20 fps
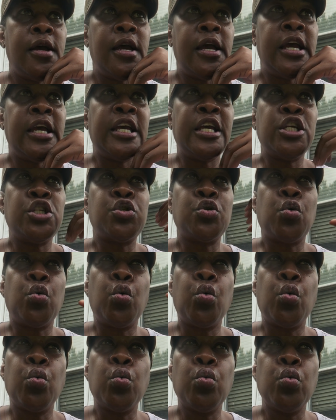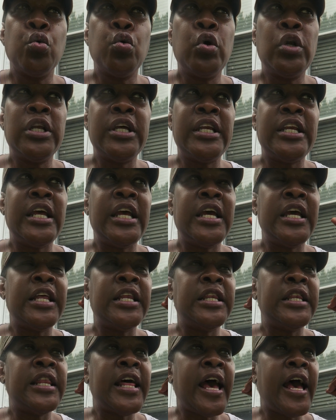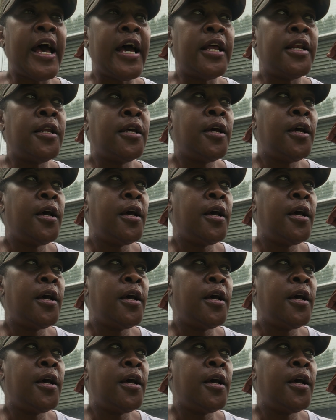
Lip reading: it gets grueling in that